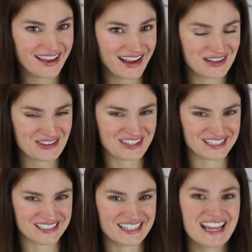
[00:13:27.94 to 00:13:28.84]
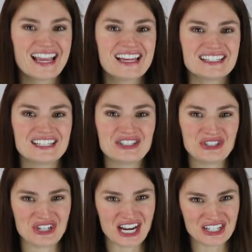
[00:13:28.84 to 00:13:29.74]
And third,
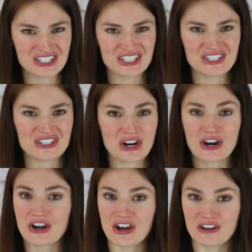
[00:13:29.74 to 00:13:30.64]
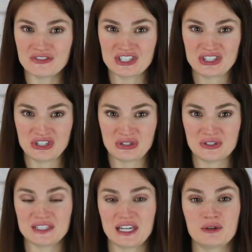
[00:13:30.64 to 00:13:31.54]
contractions are often
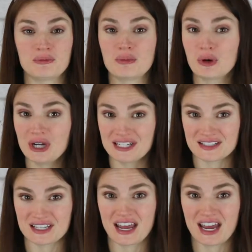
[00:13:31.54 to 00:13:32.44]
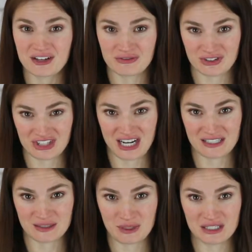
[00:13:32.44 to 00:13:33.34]
used in print
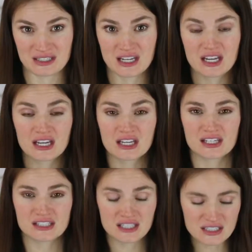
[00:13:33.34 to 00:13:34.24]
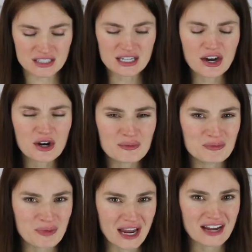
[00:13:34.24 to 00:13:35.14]
advertisements. Since they are
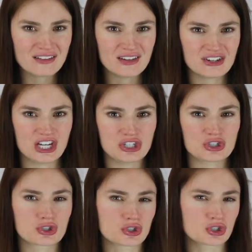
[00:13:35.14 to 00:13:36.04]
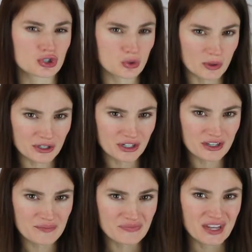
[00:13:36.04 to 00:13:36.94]
by their nature
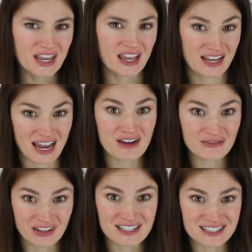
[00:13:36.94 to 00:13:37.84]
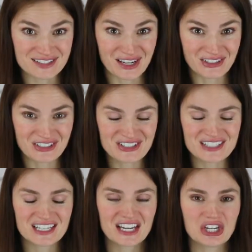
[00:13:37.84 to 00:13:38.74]
shorter and have less
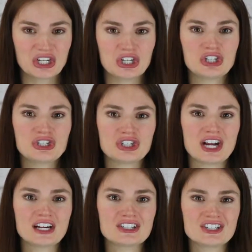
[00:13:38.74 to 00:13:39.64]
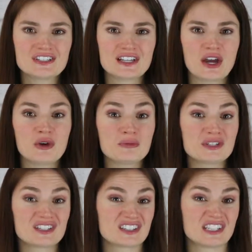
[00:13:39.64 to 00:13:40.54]
letters, contractions help
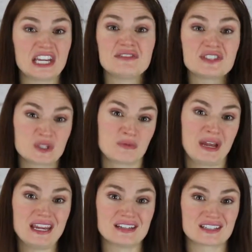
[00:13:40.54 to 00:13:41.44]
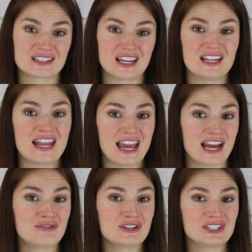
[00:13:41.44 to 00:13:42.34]
to save space in
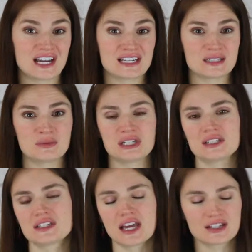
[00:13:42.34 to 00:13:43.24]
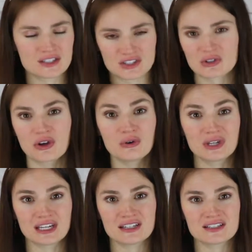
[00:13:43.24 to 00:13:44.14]
advertisements and
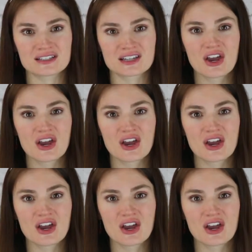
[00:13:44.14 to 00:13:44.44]
slogans.